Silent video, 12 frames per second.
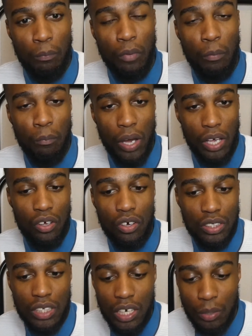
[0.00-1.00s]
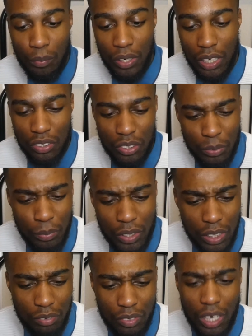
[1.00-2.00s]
but by God's help. And I do believe,